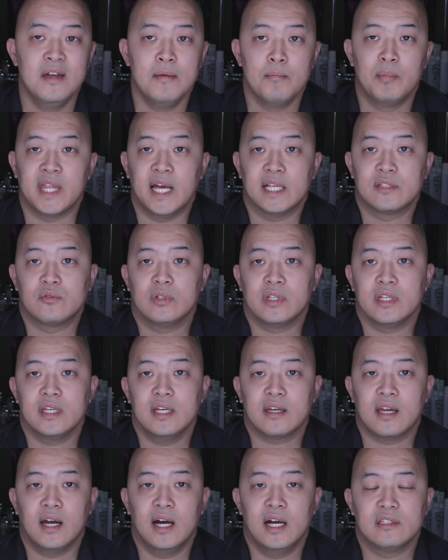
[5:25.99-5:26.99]
But that's really
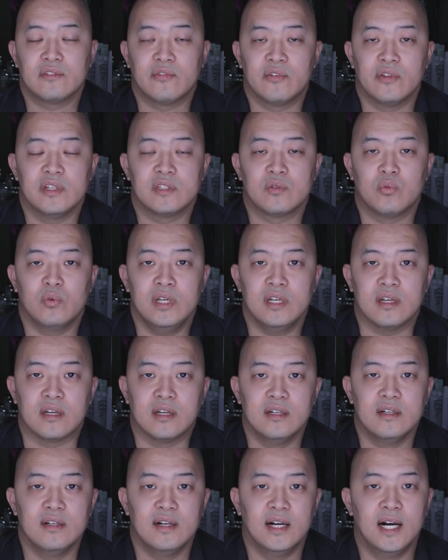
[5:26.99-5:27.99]
it, guys, for this
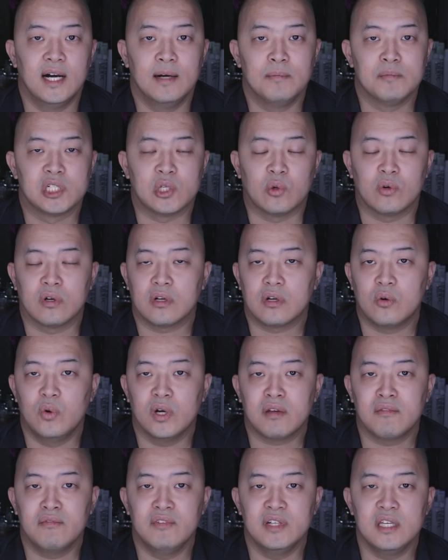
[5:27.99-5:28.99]
week. Um, short,
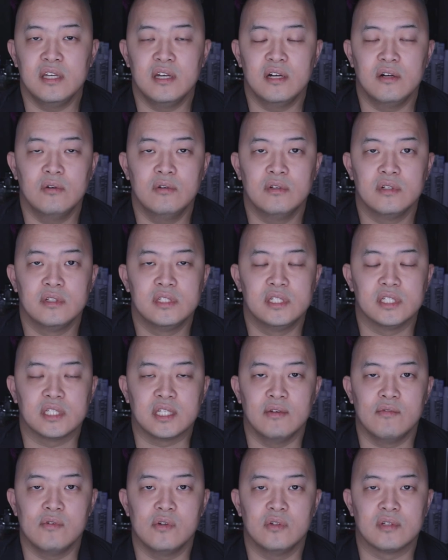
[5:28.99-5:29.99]
quick video,
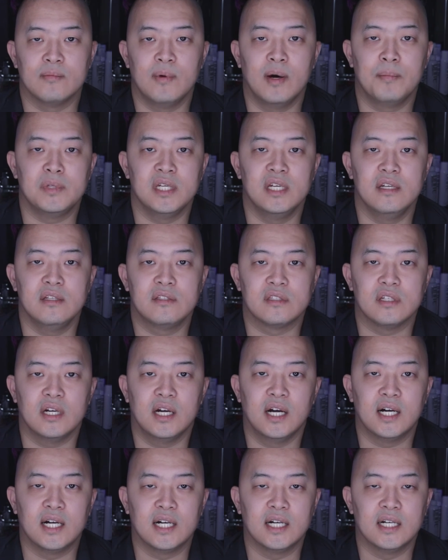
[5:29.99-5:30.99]
just giving you some updates
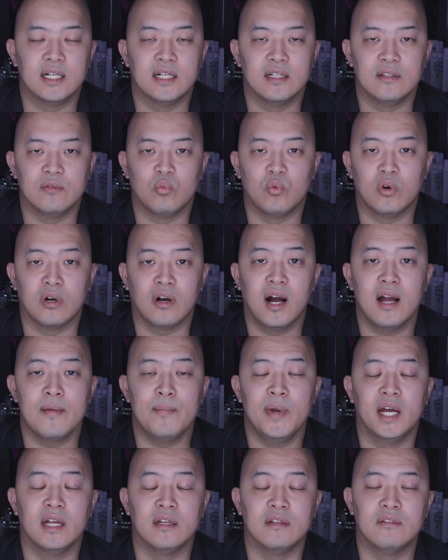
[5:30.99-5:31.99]
on where
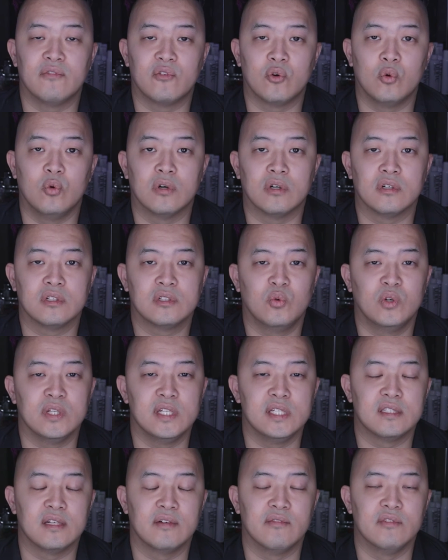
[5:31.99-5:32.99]
I'm headed for
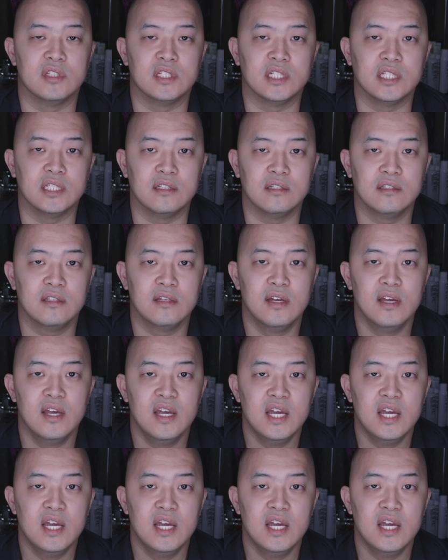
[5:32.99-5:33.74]
2017.